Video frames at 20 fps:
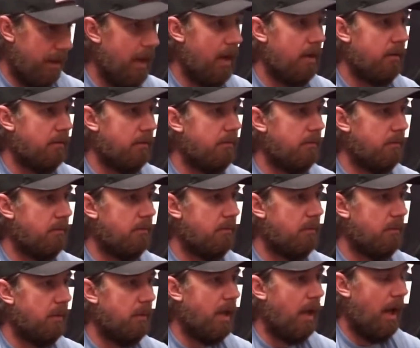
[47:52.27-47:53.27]
Yeah.
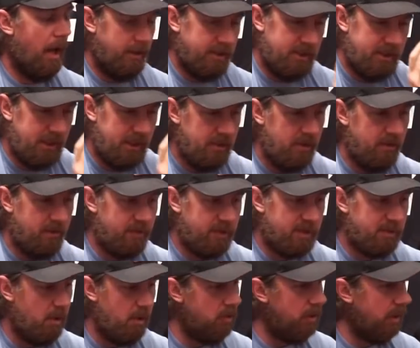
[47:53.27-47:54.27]
I see the
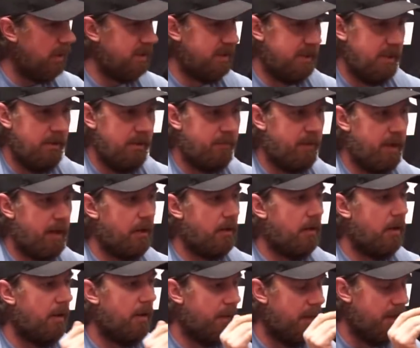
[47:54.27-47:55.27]
smoke, I see the
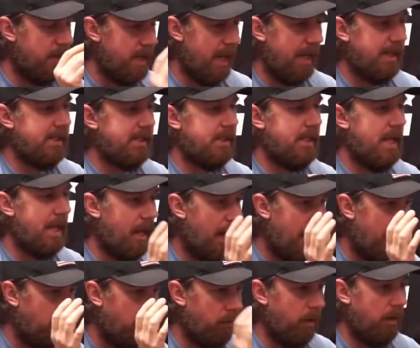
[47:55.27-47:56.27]
fire. The next thing
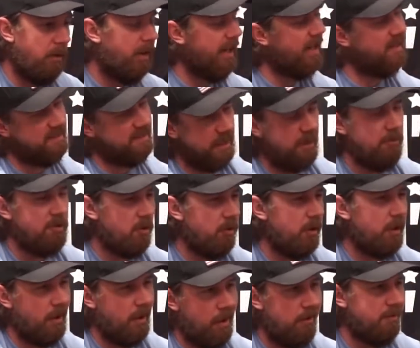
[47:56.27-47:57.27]
like I said, I
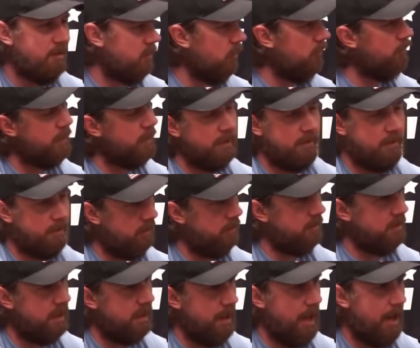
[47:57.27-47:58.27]
was so fucking tired, I
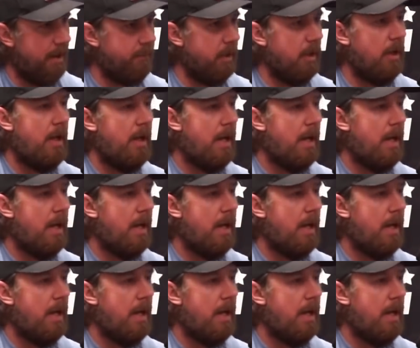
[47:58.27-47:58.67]
was kind of out of it.